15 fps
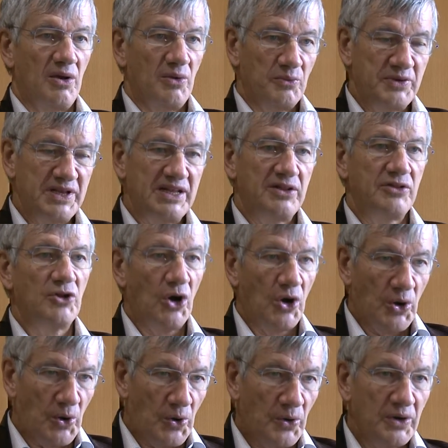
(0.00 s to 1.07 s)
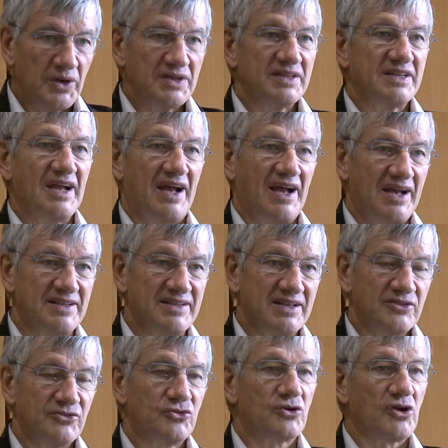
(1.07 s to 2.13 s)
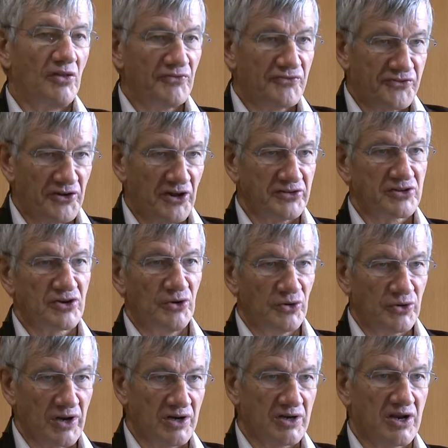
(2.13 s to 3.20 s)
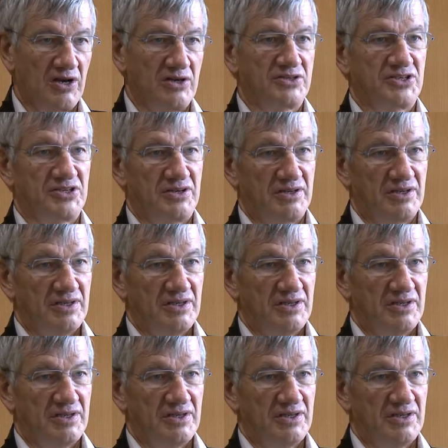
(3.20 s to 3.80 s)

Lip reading: we know that to confront local culture